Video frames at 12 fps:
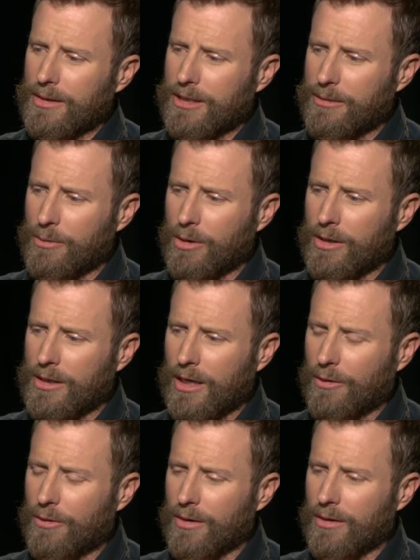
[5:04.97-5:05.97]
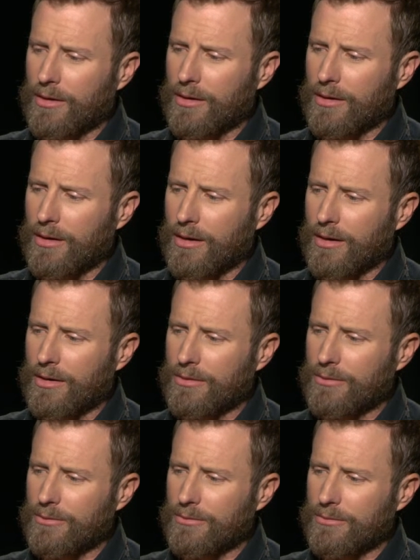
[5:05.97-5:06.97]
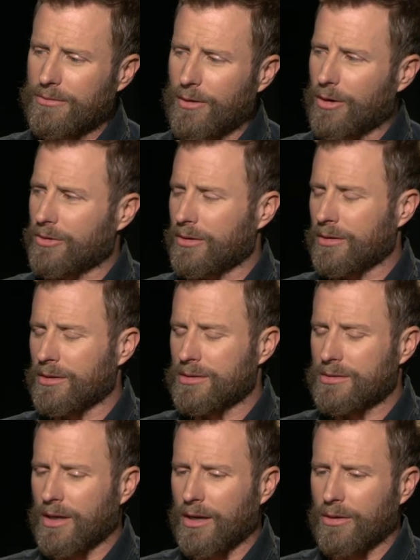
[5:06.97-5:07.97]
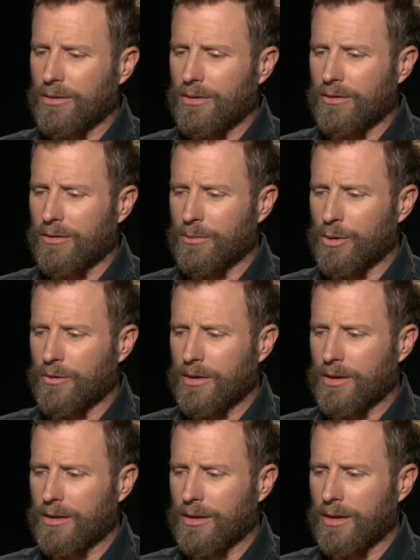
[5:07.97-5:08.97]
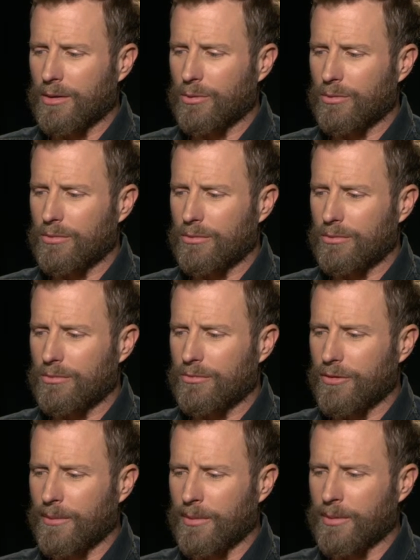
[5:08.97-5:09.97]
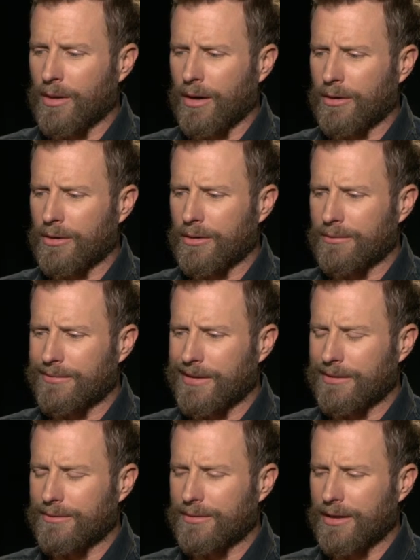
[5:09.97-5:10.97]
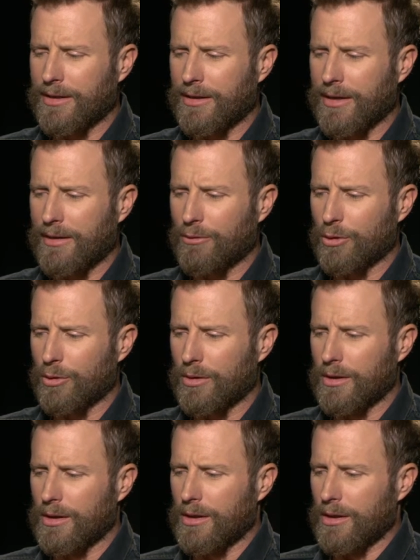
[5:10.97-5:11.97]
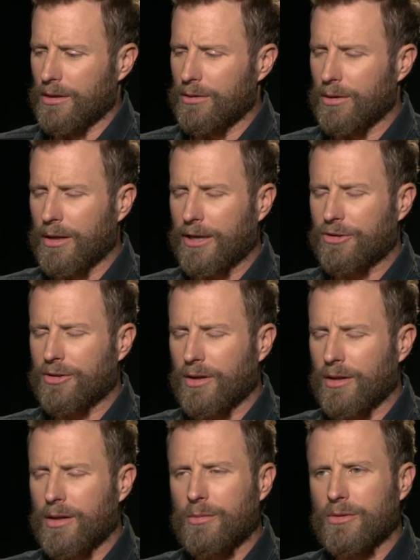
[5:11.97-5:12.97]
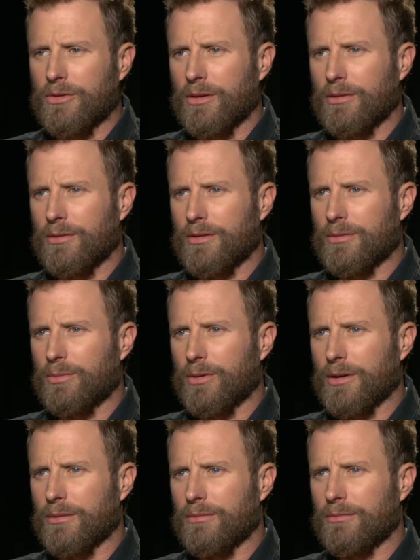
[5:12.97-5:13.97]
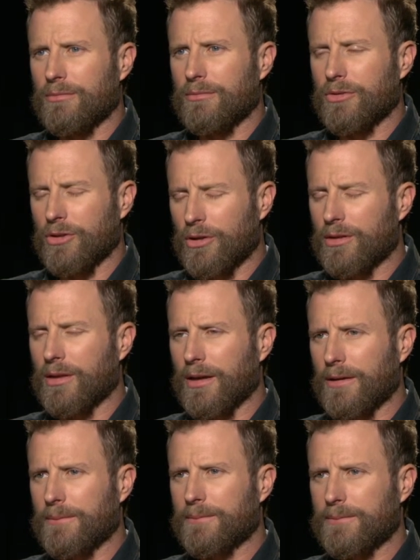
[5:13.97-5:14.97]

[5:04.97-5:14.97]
community out there that falls under this title of the movie, and for them to be honored and have a little light shed on them is a good thing.